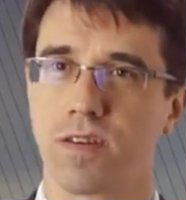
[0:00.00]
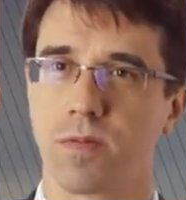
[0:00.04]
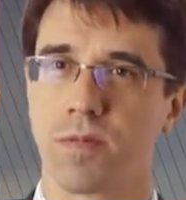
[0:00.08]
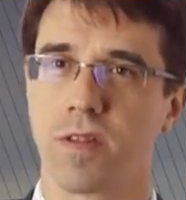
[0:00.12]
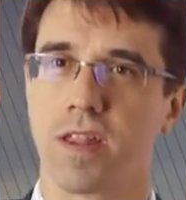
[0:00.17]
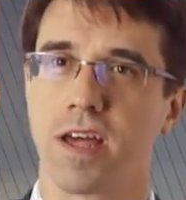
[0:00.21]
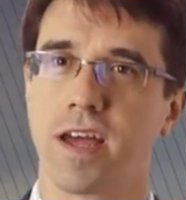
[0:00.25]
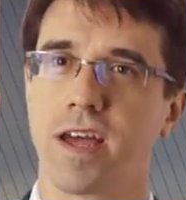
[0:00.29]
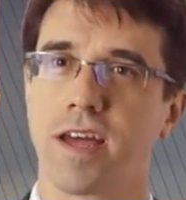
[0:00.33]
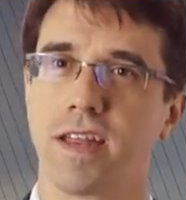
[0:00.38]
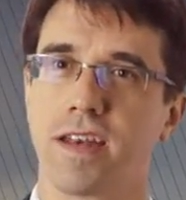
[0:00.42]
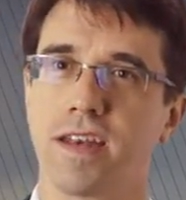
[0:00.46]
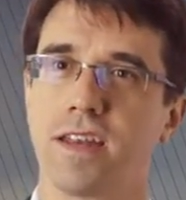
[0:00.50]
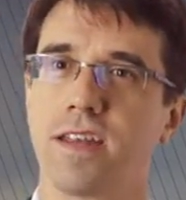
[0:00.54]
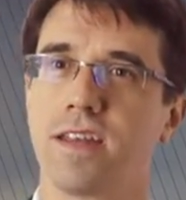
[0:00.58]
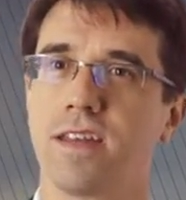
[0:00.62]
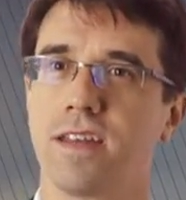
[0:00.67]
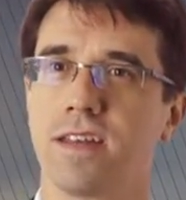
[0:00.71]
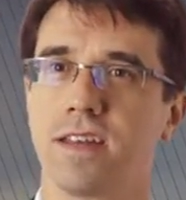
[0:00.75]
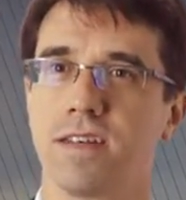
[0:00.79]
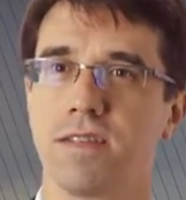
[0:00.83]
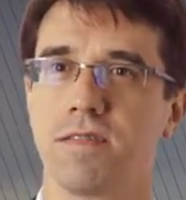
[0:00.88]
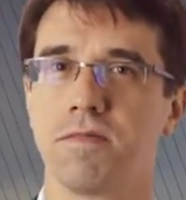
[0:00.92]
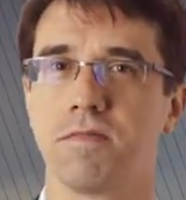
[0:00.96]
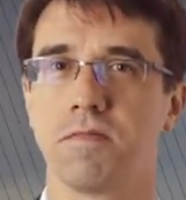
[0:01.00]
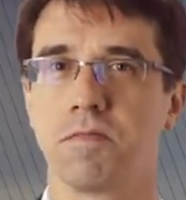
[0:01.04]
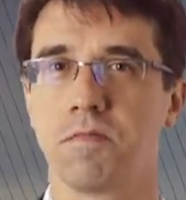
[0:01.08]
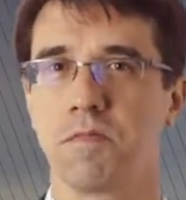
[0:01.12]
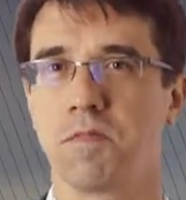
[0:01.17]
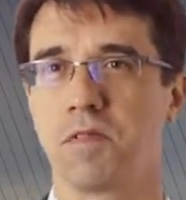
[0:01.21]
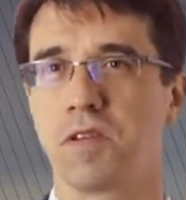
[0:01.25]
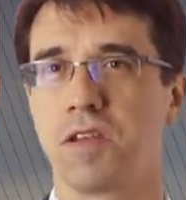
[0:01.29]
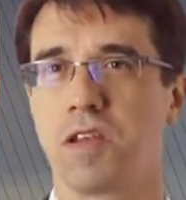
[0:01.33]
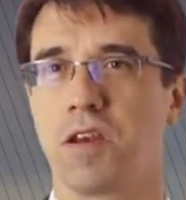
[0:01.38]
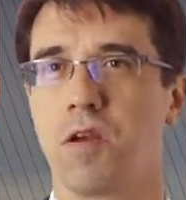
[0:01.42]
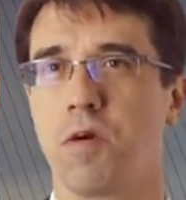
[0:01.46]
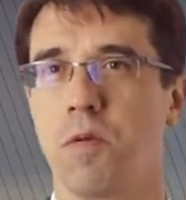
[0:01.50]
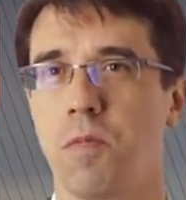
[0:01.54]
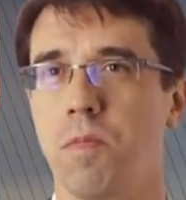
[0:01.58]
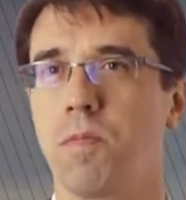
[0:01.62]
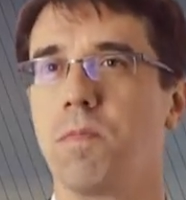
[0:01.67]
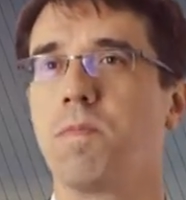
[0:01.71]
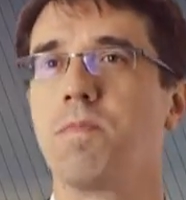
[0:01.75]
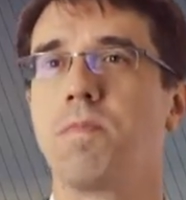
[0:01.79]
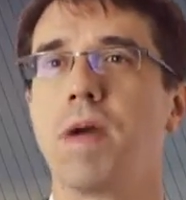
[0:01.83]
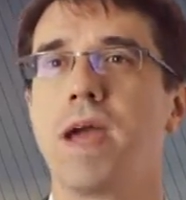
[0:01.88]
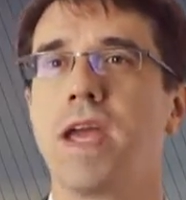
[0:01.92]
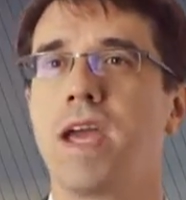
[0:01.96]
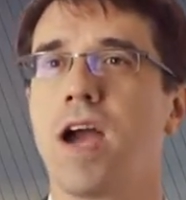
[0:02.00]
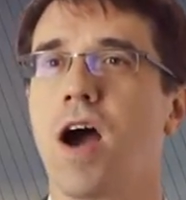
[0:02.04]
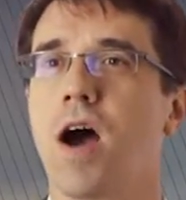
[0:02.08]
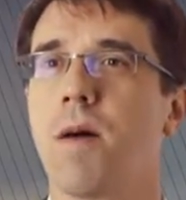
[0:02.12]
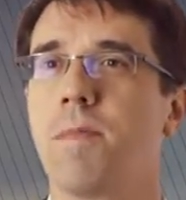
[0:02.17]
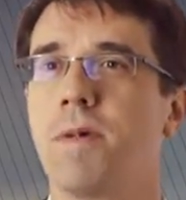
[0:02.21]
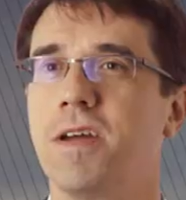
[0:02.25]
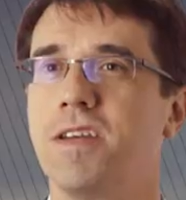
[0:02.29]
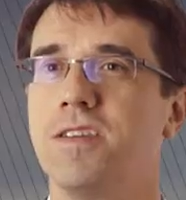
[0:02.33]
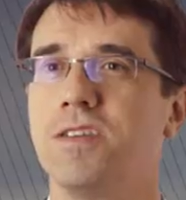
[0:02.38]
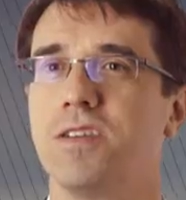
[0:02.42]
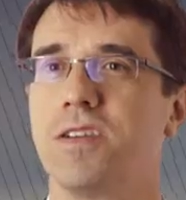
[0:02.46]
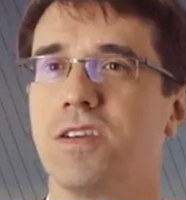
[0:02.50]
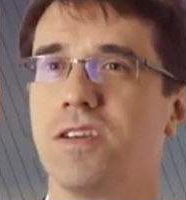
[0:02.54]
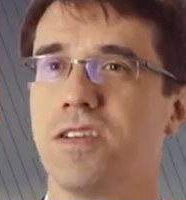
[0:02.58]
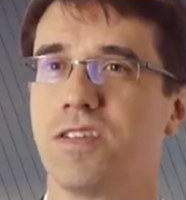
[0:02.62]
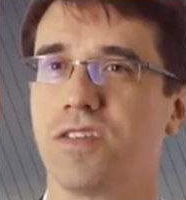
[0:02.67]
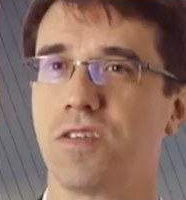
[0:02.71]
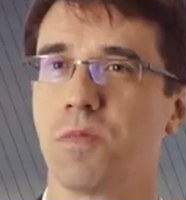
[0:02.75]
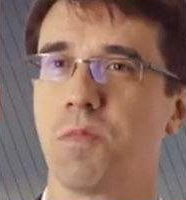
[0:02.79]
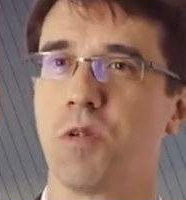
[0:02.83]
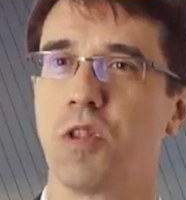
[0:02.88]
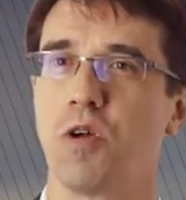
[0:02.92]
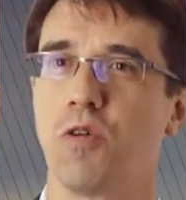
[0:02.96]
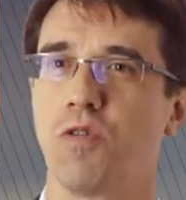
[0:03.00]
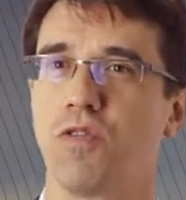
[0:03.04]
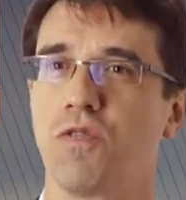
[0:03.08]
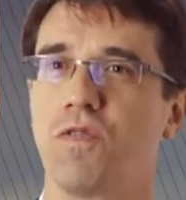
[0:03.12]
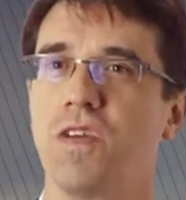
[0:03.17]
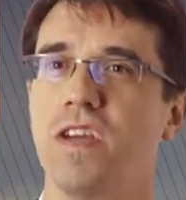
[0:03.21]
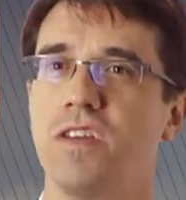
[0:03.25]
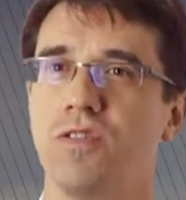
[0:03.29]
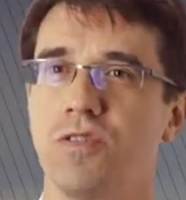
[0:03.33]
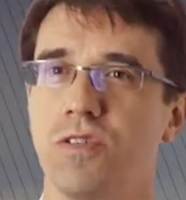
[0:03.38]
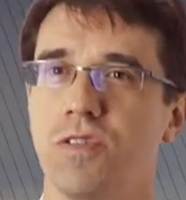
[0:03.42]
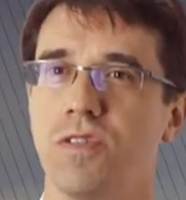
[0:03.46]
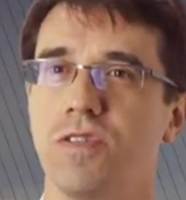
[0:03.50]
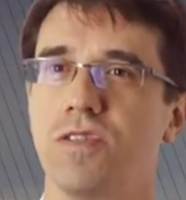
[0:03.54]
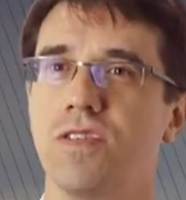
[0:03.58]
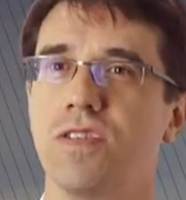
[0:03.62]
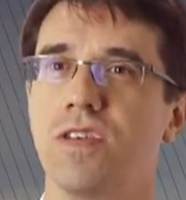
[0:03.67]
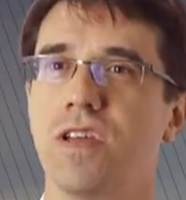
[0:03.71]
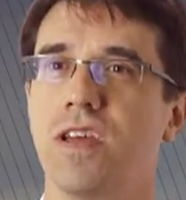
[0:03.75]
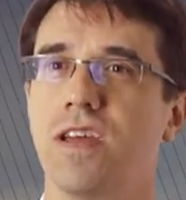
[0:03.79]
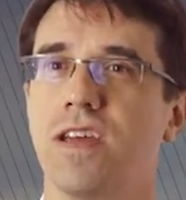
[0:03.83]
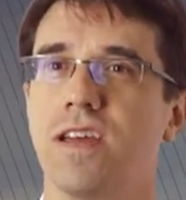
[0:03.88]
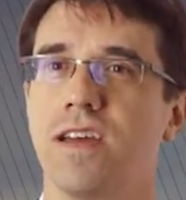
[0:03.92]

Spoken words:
some of that and pay homage to some of those features